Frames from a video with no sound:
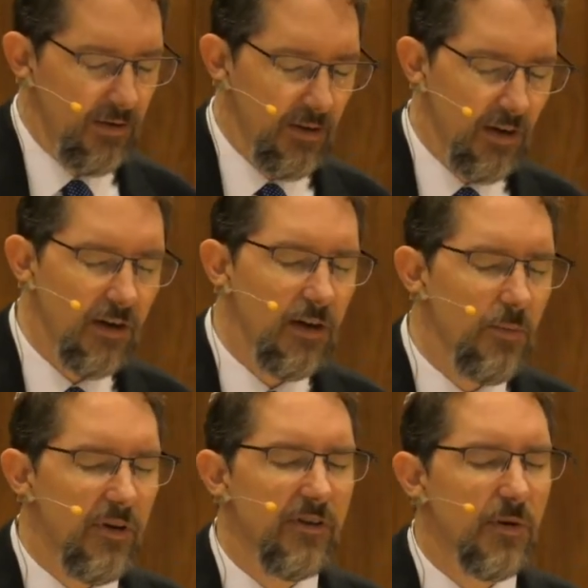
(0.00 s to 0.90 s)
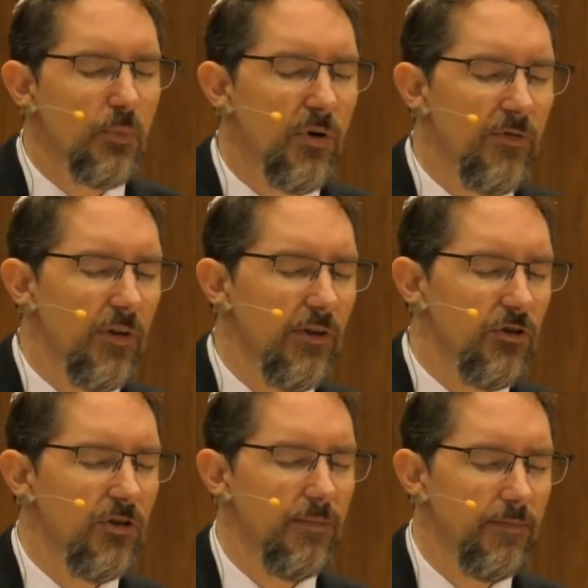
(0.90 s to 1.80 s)
Time is a
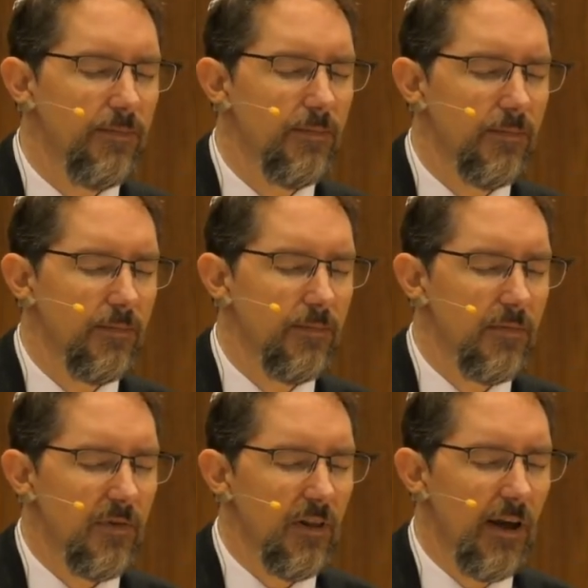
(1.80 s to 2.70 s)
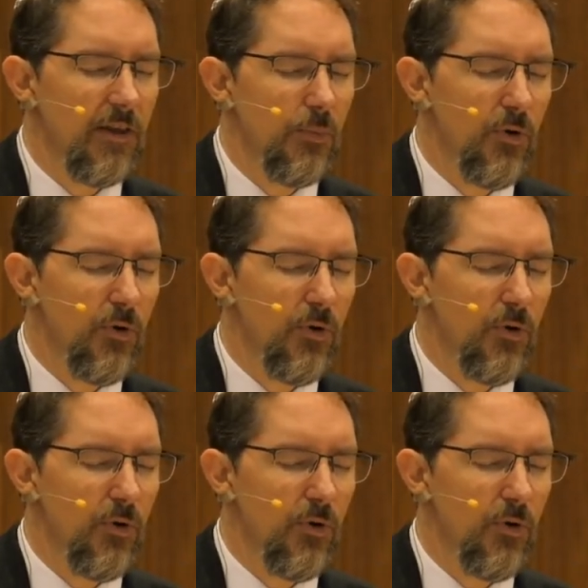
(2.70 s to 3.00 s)
privilege, like